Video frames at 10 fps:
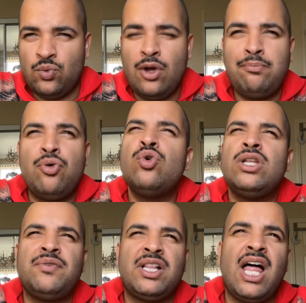What
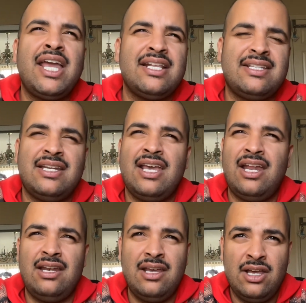pool of clients
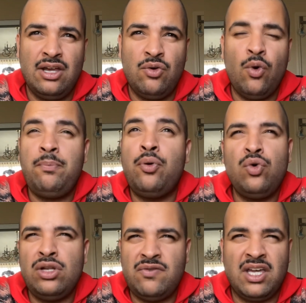and what
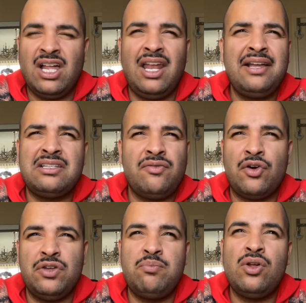pool of the collective are
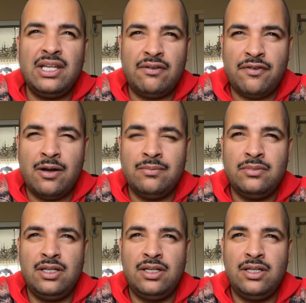you pulling from?